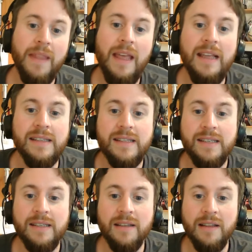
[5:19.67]

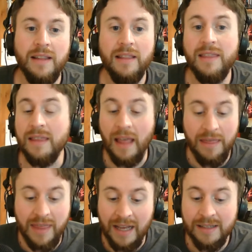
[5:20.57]
It's
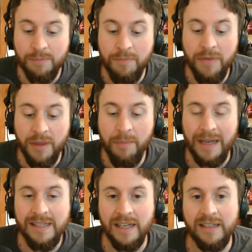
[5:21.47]
that's the
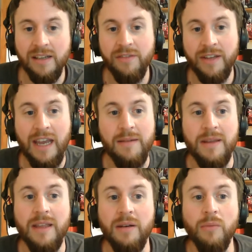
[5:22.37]
basics of the game.
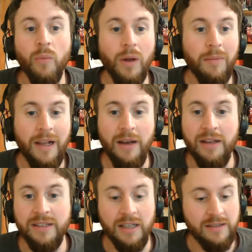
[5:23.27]
And then one
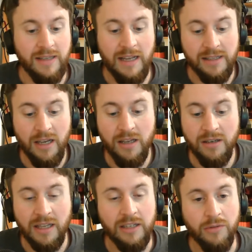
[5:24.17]
player does their turn,
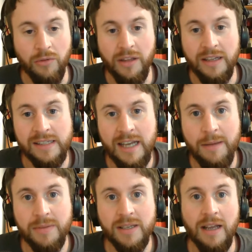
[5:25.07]
they do all their
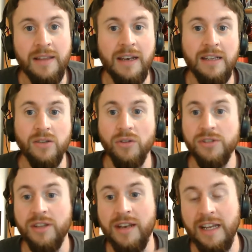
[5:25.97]
steps, and then it's on
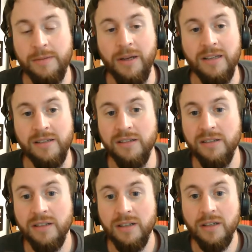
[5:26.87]
to the next person.
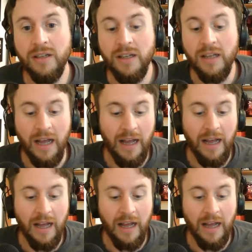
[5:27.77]

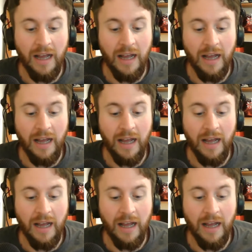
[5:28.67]
During the
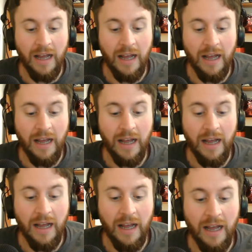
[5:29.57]
action step, which is where you'll
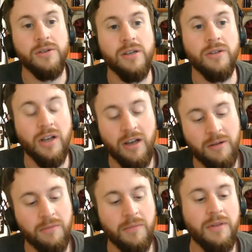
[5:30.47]
spend most of your
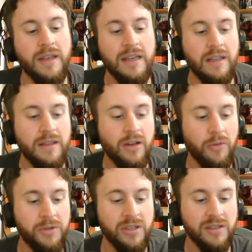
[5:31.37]
time, the
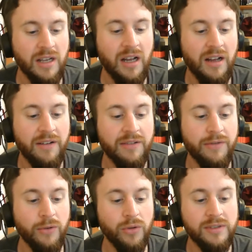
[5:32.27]
options are
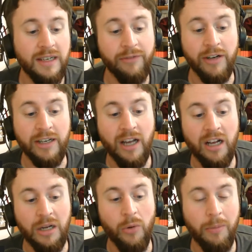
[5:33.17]
for delivering
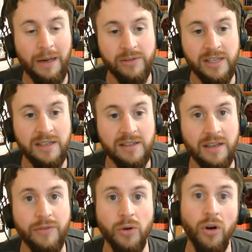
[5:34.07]
cargo or bounties
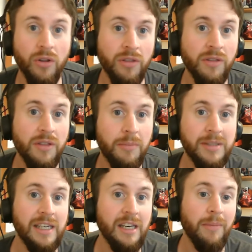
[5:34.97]
if you're on the
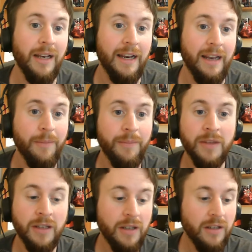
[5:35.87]
particular planet
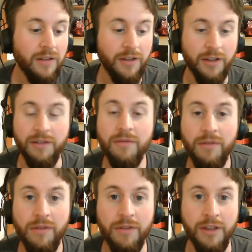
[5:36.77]
that
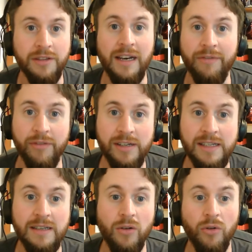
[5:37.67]
the deliveries
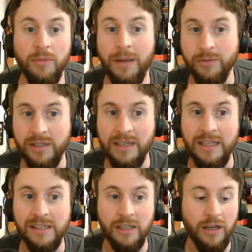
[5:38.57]
or the bounty
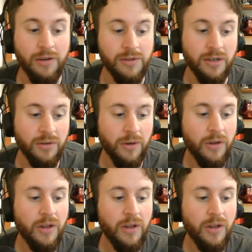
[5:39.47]
needs to go to.